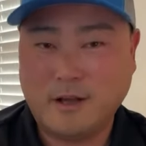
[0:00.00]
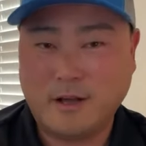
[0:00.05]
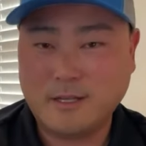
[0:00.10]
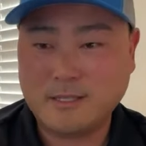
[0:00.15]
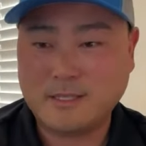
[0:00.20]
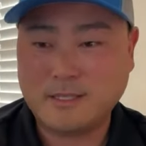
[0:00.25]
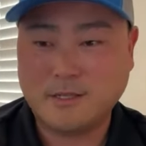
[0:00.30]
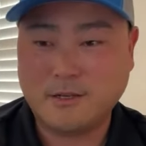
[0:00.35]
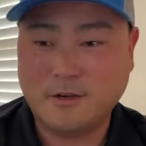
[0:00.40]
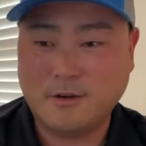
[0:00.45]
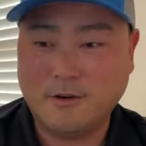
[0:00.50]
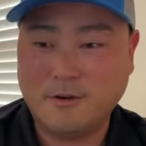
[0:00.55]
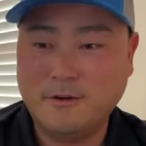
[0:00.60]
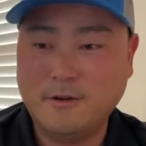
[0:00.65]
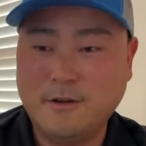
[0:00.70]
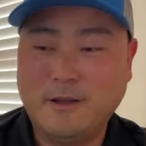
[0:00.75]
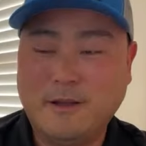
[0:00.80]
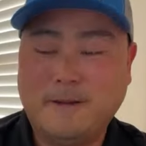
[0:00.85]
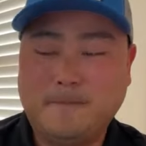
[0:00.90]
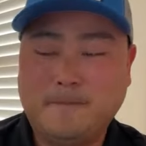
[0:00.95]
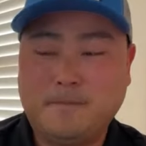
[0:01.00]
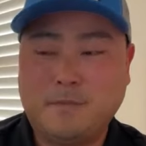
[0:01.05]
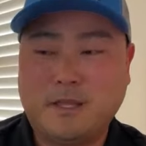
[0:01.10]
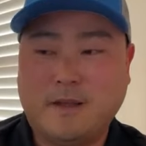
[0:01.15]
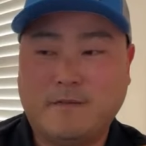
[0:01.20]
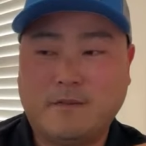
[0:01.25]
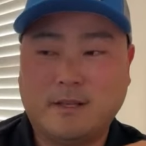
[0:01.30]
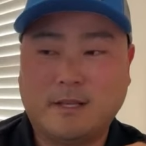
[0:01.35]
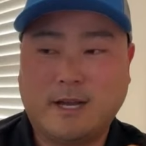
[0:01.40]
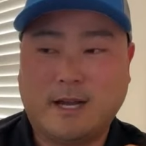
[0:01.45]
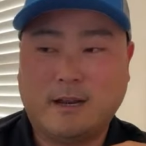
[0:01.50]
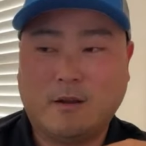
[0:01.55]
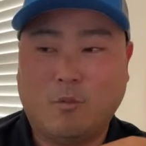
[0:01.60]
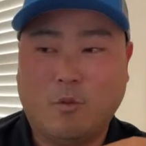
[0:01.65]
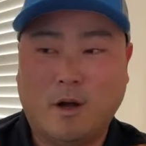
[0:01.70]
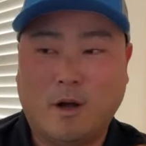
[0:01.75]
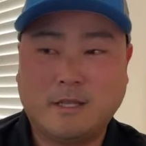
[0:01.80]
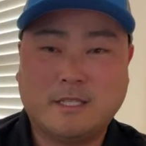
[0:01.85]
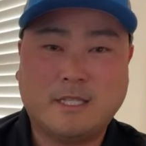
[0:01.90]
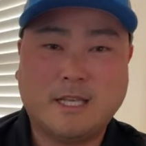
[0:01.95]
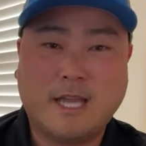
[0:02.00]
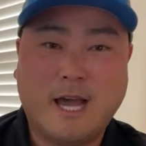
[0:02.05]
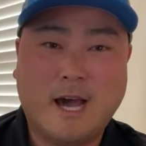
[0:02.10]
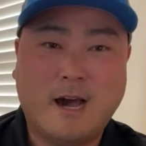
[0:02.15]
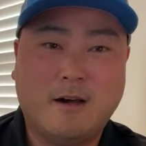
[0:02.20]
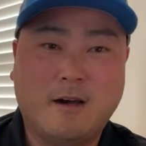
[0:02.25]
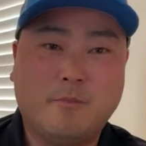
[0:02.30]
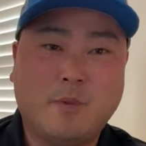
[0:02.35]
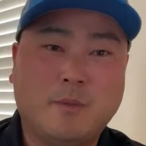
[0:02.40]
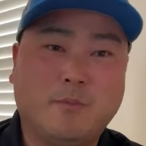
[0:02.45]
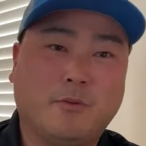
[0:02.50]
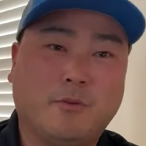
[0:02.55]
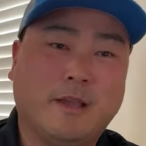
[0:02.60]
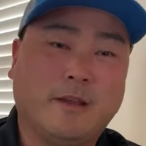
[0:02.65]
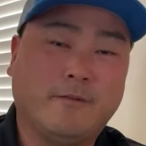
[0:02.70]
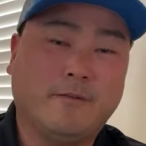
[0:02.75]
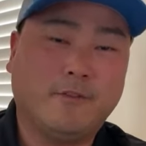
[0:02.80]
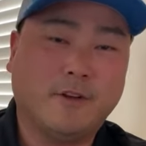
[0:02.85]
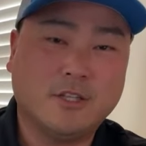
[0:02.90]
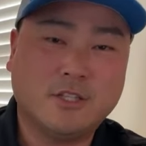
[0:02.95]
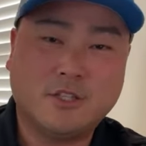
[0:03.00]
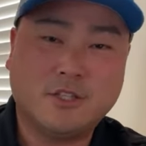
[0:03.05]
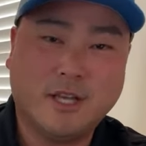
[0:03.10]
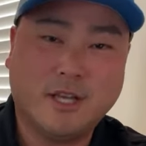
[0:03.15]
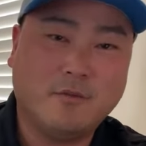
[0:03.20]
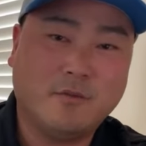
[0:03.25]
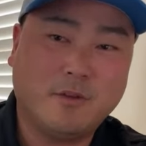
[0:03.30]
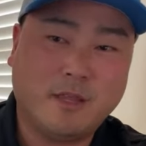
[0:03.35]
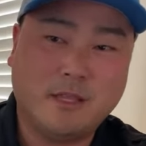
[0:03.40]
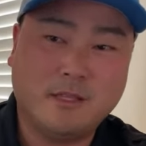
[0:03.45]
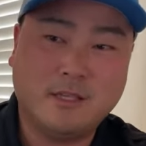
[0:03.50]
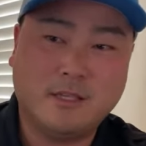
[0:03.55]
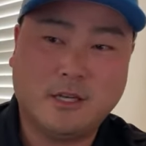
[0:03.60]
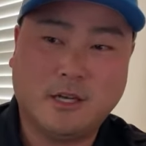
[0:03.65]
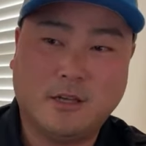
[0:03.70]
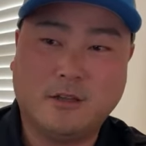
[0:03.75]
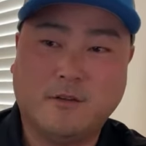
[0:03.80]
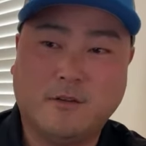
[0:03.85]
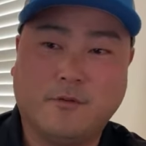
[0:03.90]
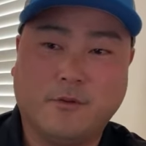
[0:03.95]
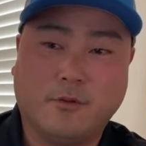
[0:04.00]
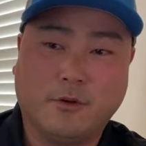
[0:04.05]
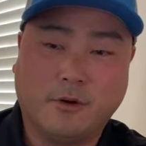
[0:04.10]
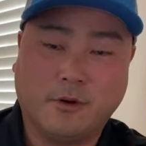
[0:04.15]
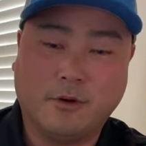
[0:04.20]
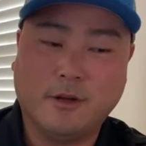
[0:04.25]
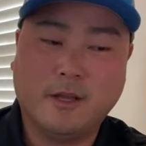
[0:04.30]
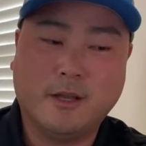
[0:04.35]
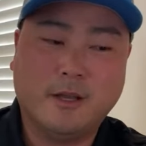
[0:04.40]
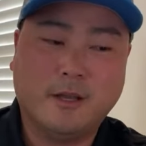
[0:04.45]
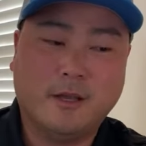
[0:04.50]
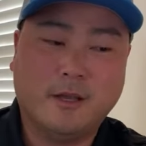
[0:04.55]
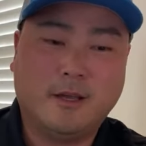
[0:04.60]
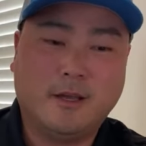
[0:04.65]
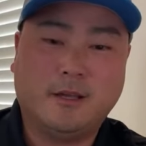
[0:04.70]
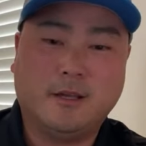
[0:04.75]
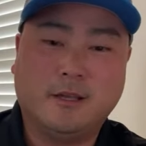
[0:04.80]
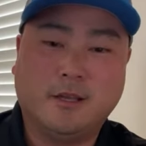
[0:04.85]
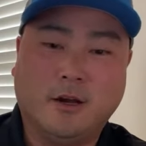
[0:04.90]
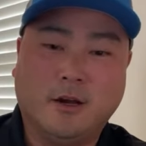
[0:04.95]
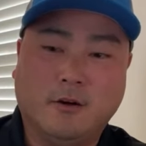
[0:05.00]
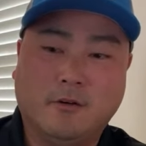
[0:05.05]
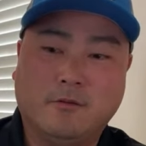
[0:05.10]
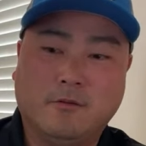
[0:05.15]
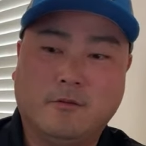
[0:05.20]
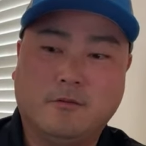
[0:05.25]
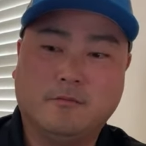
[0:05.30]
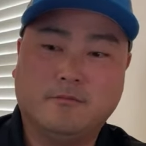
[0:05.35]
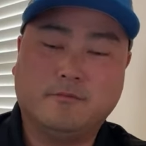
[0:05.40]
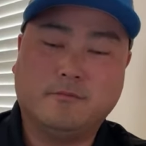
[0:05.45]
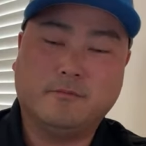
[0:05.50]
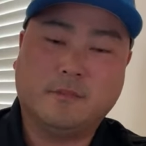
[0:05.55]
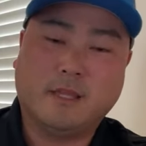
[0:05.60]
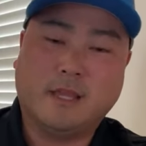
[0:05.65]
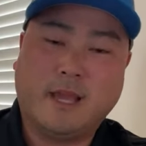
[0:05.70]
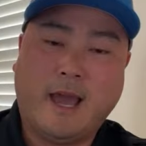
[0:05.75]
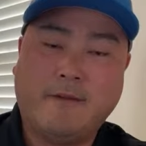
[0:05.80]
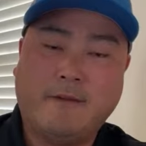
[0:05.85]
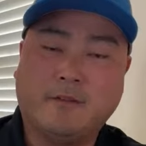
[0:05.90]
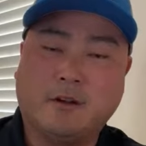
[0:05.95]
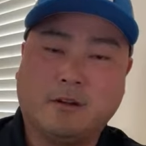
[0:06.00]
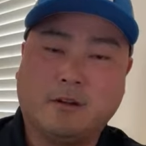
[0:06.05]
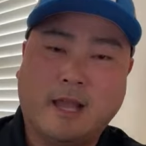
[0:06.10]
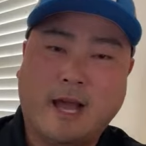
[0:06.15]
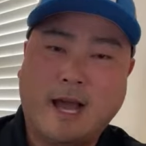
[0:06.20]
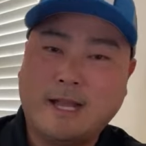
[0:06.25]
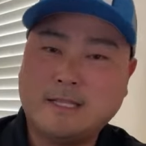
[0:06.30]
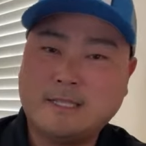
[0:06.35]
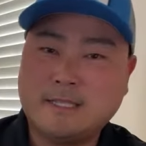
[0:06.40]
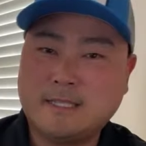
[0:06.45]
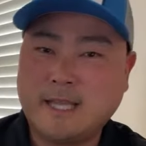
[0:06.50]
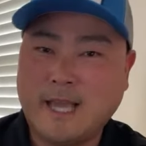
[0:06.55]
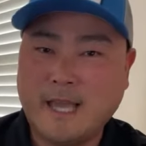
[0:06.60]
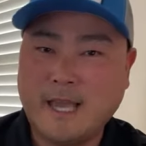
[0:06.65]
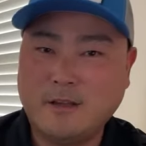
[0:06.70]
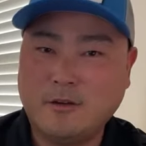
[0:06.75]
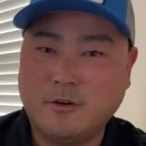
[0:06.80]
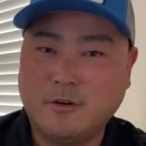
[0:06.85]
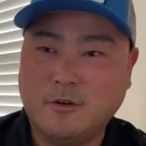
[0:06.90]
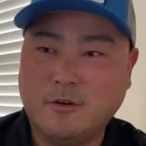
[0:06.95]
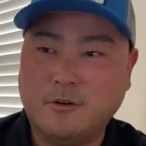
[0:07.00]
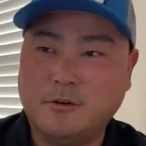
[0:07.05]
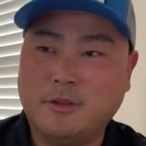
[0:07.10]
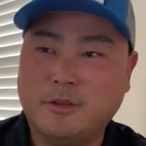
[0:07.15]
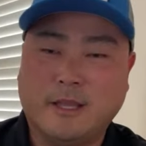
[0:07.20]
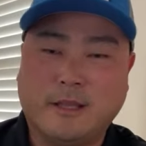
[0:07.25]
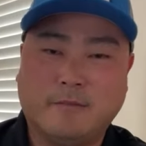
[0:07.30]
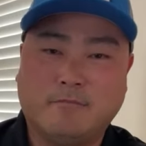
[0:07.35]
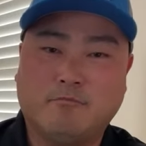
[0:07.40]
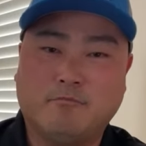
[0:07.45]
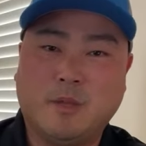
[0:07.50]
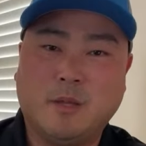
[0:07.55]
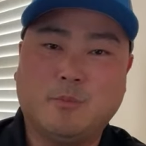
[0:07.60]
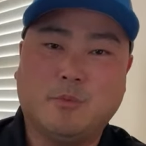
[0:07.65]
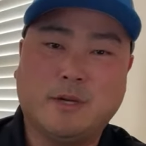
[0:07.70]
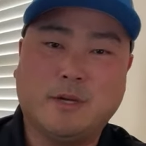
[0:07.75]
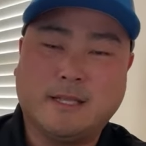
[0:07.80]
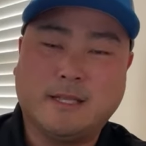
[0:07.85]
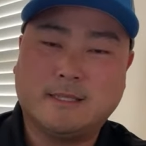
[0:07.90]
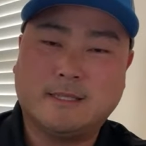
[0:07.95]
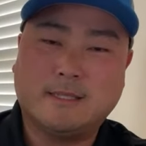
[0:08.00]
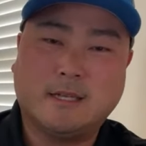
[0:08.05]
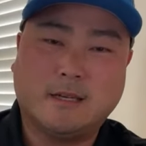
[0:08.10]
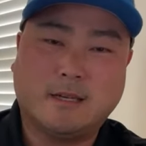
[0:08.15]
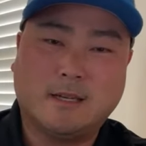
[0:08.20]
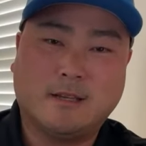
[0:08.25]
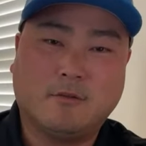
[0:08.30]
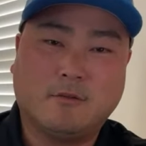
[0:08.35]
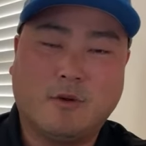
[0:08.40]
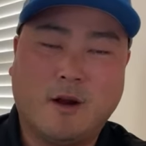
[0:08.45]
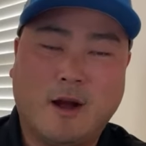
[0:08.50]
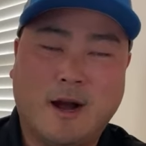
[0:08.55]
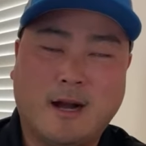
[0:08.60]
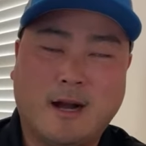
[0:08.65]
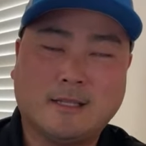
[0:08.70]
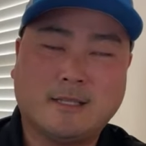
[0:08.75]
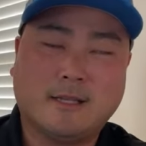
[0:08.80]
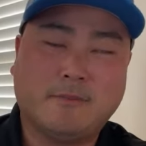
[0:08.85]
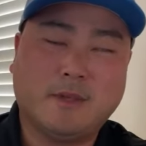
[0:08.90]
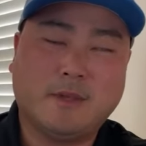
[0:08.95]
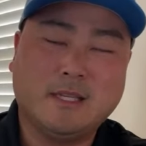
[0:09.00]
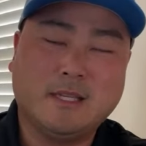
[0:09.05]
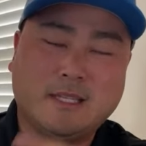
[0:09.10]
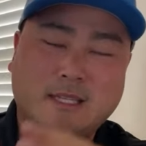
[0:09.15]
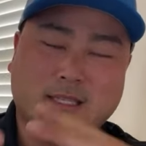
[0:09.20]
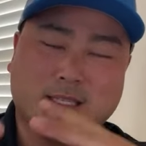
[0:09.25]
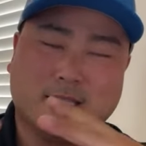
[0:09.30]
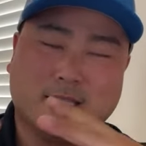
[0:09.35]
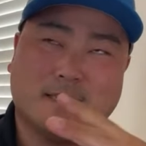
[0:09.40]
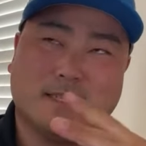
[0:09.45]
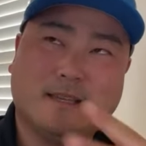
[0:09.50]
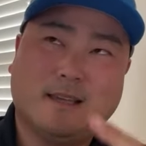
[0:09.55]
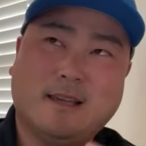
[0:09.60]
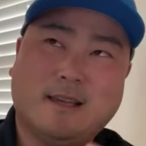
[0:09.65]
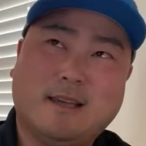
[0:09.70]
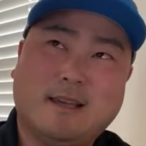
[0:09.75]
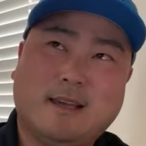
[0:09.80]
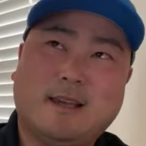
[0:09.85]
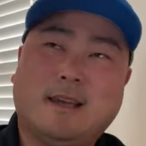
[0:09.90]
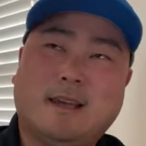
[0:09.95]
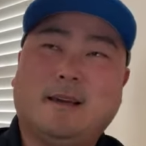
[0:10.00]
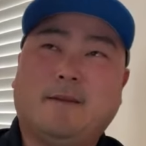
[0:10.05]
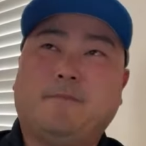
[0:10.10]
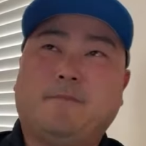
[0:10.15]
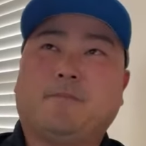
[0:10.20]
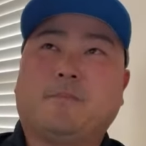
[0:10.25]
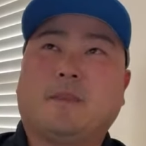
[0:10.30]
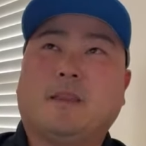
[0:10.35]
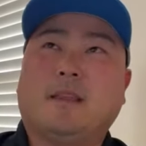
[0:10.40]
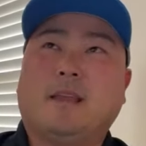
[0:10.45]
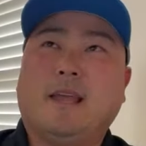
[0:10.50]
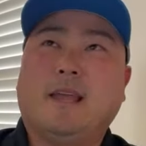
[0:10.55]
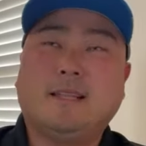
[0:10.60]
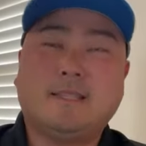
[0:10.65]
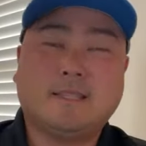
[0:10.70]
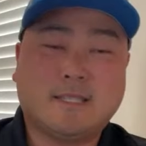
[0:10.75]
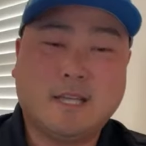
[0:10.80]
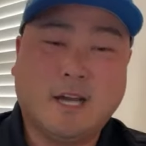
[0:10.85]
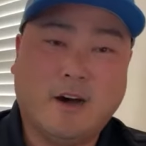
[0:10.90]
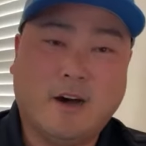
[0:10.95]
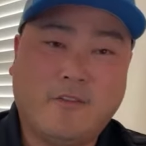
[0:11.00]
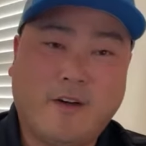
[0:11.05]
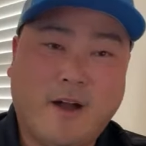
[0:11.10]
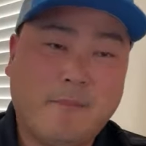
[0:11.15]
Also, you have to kind of watch out. People get frustrated with each other for, you know, having your lines tangled and people getting stuck in the rocks. I mean, it's tough.